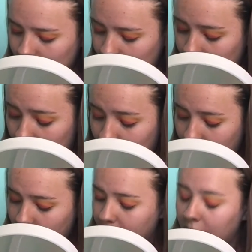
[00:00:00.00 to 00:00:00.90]
They
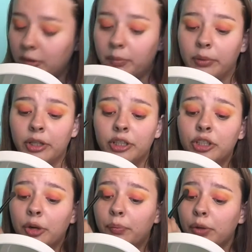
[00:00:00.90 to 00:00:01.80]
pick up on the
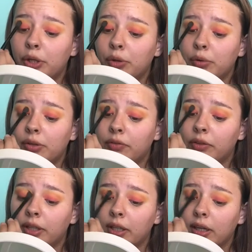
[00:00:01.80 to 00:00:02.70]
brush
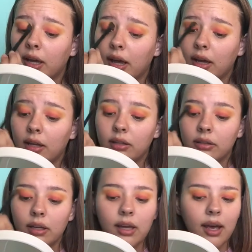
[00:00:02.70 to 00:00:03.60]
beautifully. And
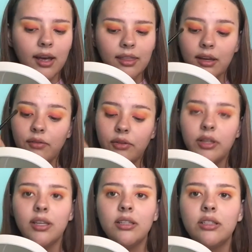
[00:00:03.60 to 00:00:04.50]
yeah, I think
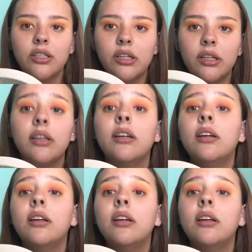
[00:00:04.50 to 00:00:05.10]
everything is good.